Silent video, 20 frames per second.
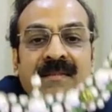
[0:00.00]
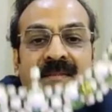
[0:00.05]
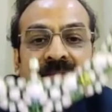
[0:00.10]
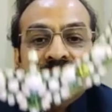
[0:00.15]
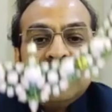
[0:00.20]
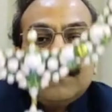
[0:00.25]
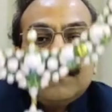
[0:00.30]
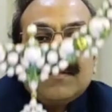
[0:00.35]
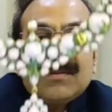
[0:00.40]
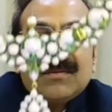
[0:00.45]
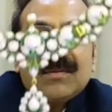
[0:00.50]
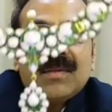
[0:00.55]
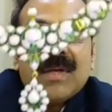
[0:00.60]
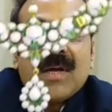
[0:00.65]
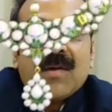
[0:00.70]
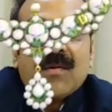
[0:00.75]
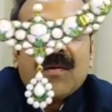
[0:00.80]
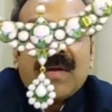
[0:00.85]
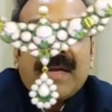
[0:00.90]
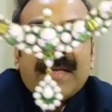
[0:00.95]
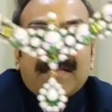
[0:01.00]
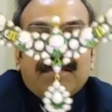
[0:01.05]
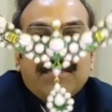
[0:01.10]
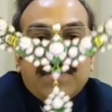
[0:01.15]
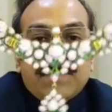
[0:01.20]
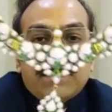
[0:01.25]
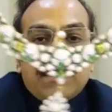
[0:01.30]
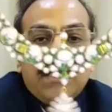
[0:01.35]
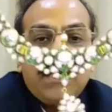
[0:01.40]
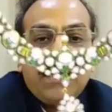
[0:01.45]
So now as we
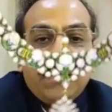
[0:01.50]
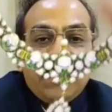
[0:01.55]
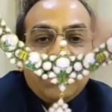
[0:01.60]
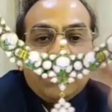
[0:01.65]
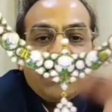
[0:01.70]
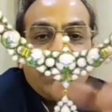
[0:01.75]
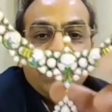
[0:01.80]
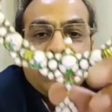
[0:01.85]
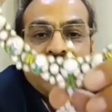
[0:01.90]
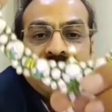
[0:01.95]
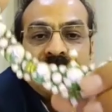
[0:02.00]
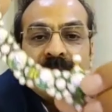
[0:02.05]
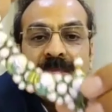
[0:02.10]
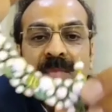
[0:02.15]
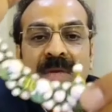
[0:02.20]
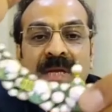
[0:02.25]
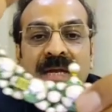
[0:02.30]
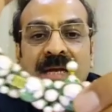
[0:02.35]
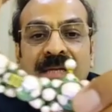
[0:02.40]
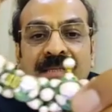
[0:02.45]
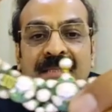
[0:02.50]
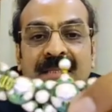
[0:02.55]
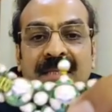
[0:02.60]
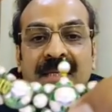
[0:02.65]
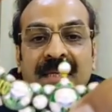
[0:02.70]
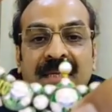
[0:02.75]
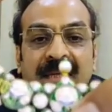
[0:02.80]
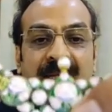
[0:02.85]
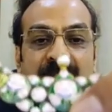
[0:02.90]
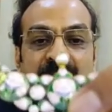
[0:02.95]
see the Banarsi
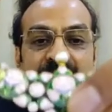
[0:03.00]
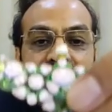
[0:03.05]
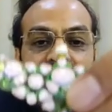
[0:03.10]
enamel